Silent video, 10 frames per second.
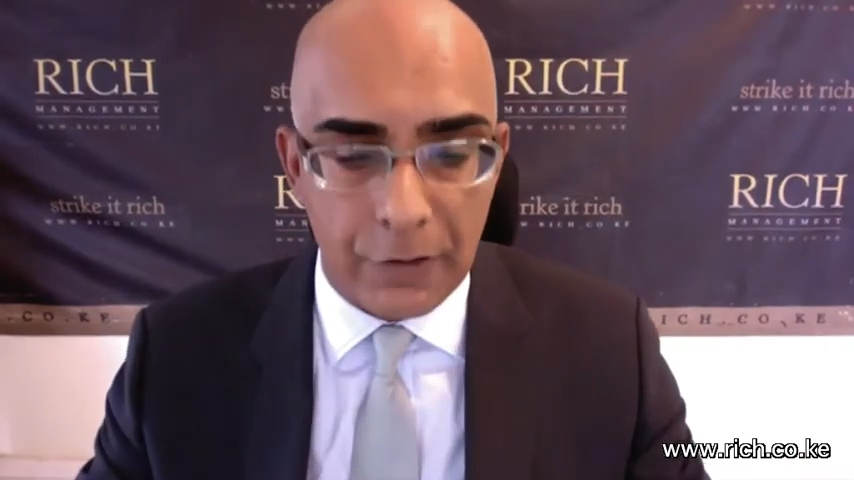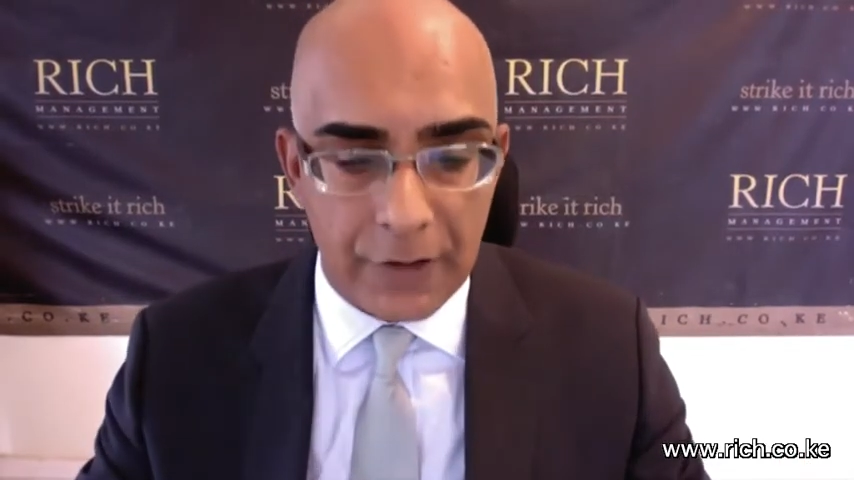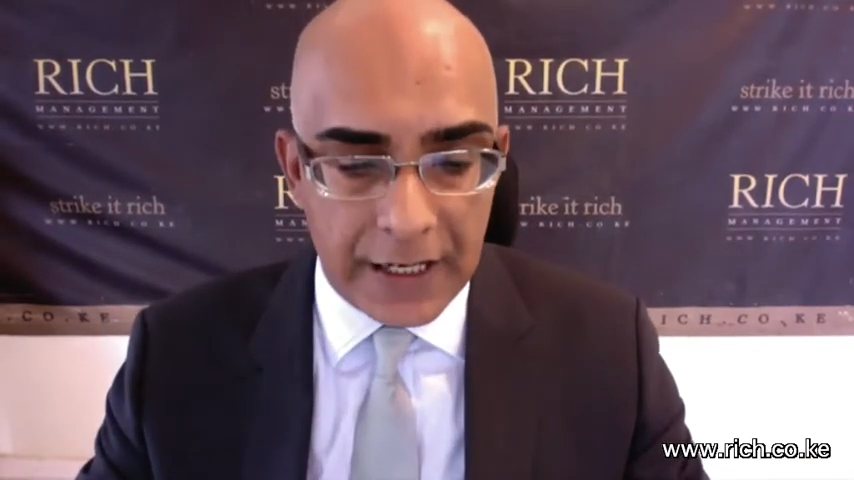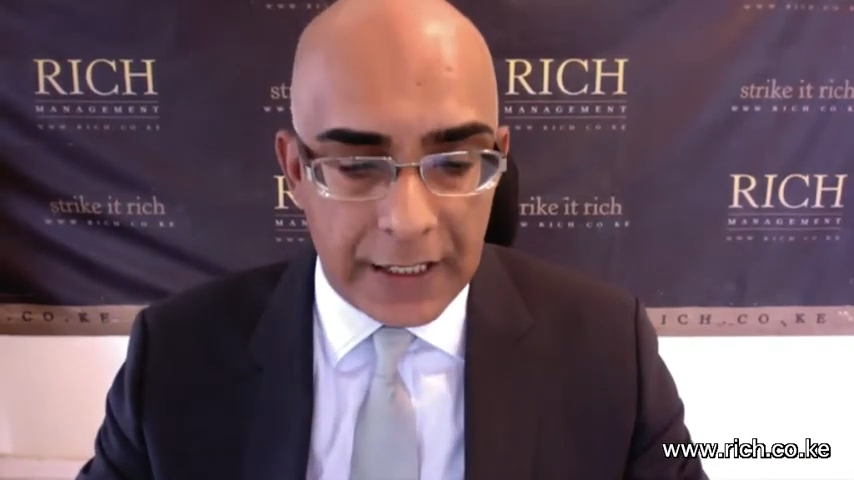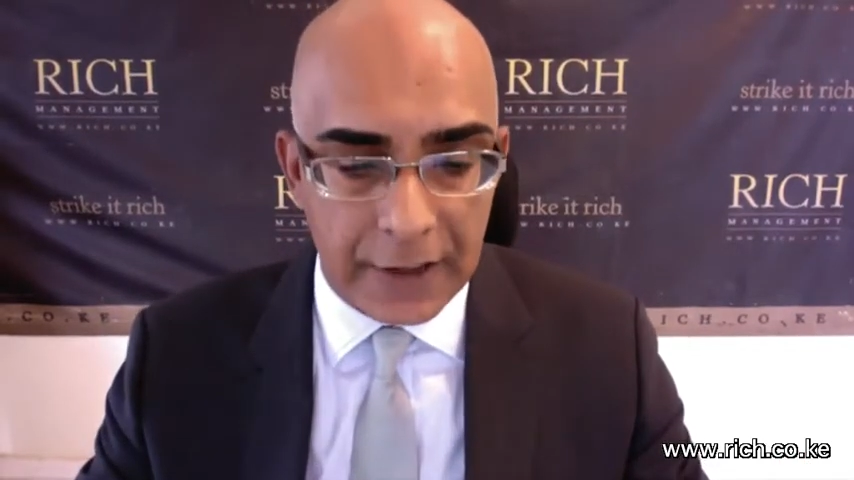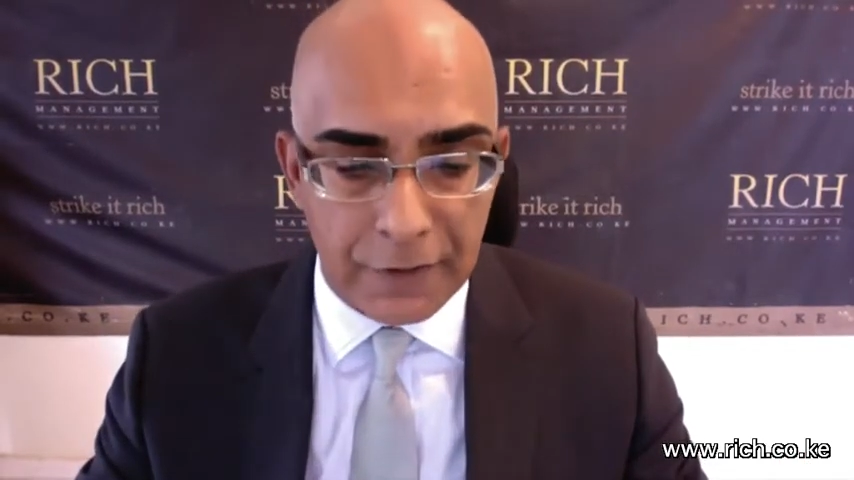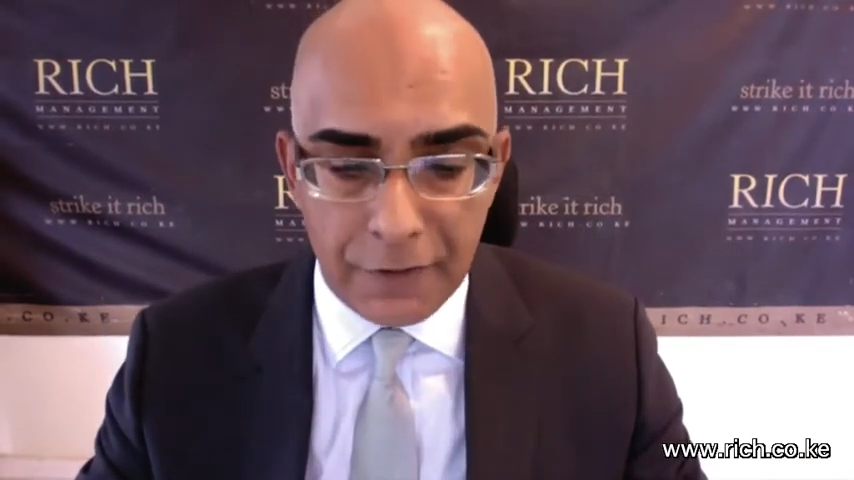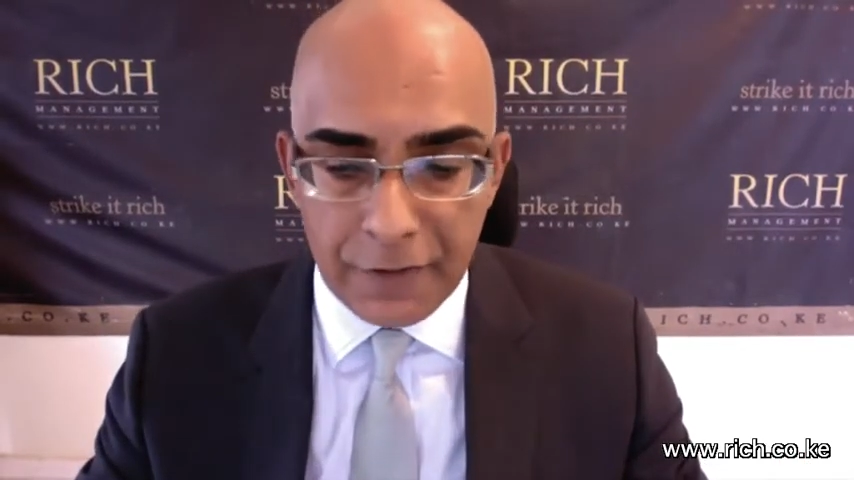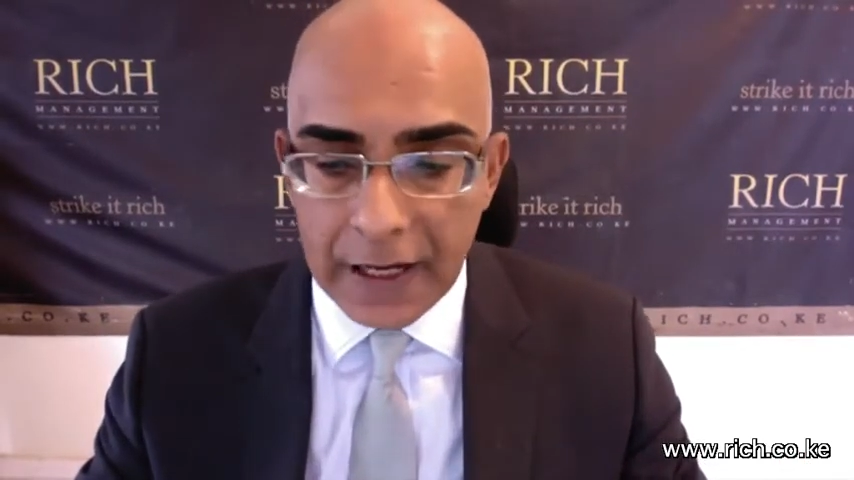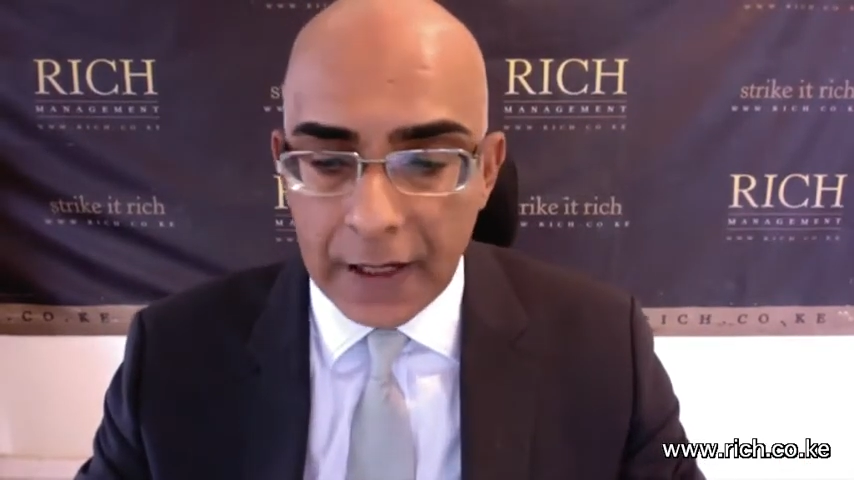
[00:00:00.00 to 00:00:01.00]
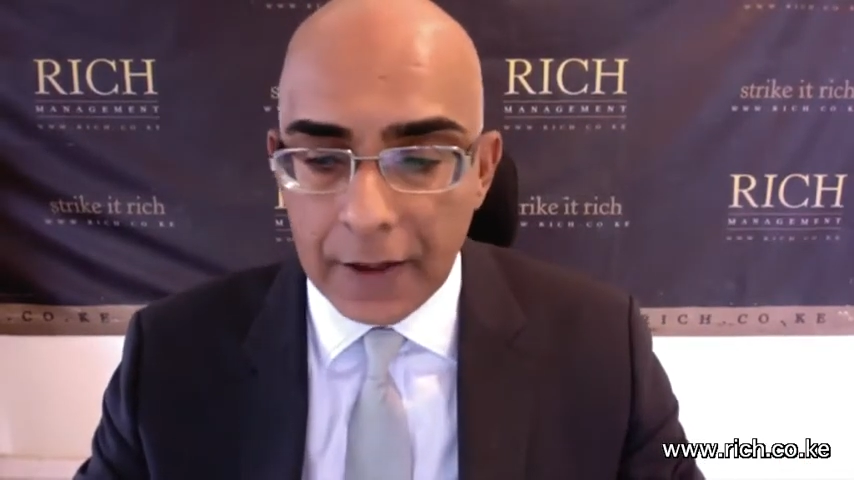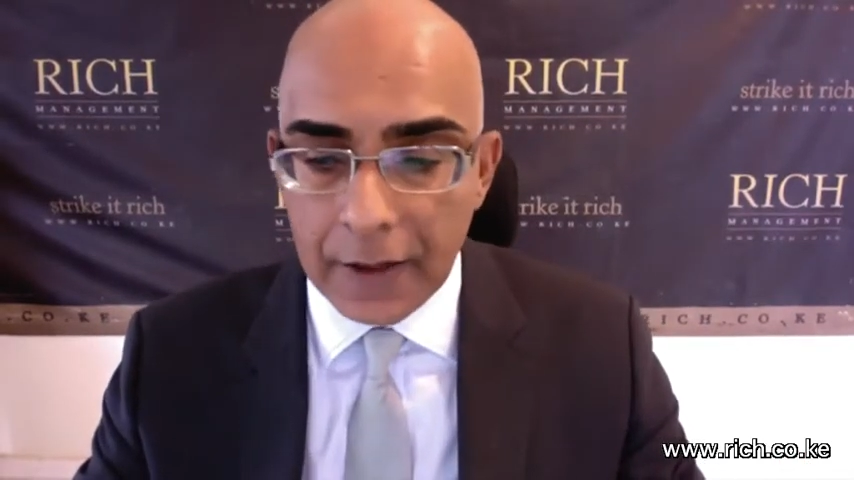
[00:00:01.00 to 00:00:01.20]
greed and fear.